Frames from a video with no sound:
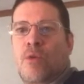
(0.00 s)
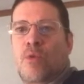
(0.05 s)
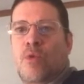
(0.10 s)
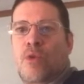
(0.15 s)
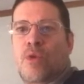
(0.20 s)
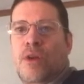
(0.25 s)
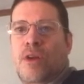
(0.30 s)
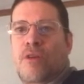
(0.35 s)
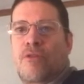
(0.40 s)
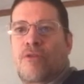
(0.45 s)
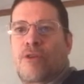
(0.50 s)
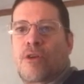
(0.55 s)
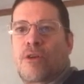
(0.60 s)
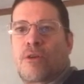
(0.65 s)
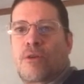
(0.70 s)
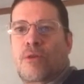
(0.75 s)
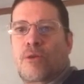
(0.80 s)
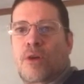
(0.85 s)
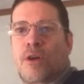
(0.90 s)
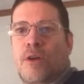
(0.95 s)
We'll have
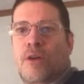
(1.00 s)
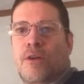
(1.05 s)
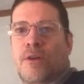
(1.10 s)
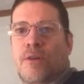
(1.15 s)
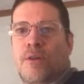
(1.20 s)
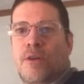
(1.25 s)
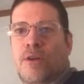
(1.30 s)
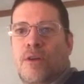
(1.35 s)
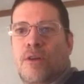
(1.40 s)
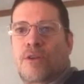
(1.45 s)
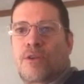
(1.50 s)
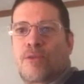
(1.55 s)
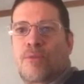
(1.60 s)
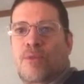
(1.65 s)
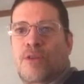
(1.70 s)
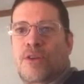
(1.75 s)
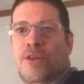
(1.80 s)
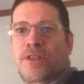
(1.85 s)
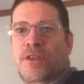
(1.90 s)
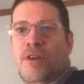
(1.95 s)
our other
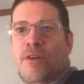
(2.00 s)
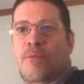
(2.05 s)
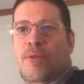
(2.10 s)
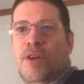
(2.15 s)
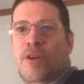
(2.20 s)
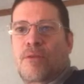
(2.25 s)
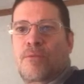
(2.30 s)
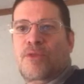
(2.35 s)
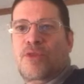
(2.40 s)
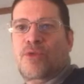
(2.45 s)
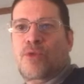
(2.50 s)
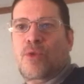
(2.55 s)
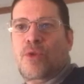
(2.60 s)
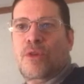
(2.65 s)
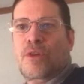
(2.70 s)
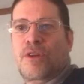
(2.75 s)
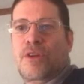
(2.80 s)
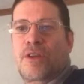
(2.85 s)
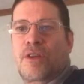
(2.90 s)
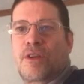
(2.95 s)
plays coming up
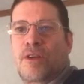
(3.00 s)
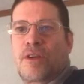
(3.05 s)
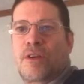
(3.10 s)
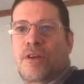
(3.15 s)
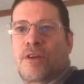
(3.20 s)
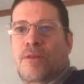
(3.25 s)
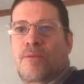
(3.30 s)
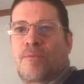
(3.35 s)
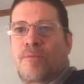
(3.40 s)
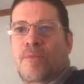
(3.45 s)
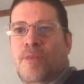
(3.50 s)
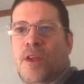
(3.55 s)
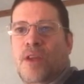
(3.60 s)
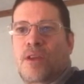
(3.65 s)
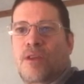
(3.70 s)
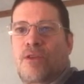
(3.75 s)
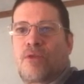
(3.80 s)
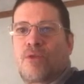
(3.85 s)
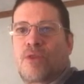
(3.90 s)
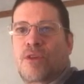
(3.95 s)
shortly.
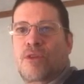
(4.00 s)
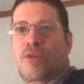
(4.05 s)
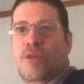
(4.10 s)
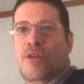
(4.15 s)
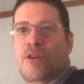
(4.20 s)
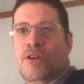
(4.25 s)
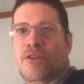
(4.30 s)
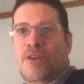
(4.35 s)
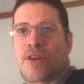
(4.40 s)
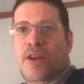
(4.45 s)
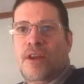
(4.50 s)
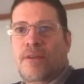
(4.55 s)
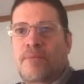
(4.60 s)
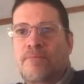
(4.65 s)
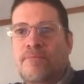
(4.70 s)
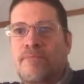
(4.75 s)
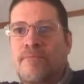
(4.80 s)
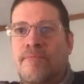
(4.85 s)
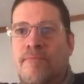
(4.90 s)
Thank you and good luck today.